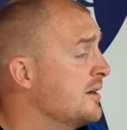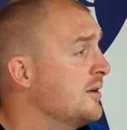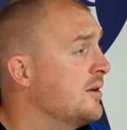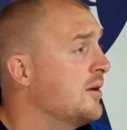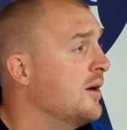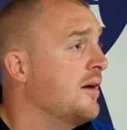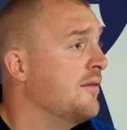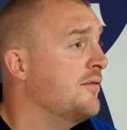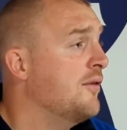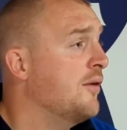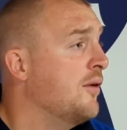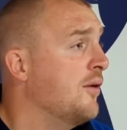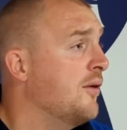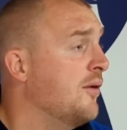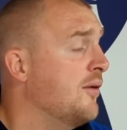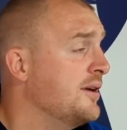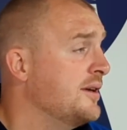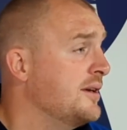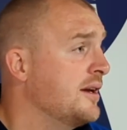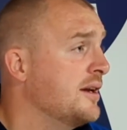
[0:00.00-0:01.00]
You know, I
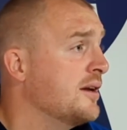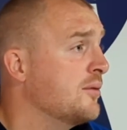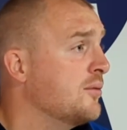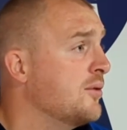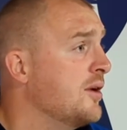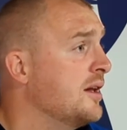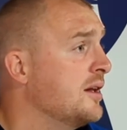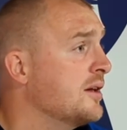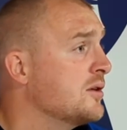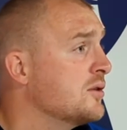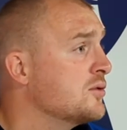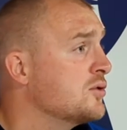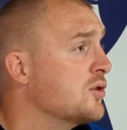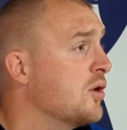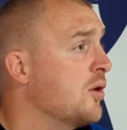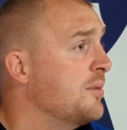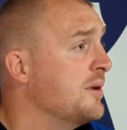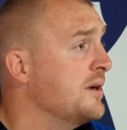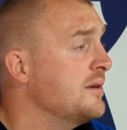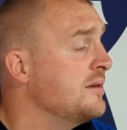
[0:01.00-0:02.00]
thought he did a really good
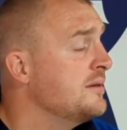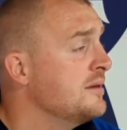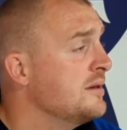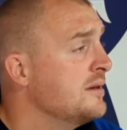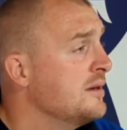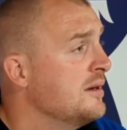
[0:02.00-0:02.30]
job in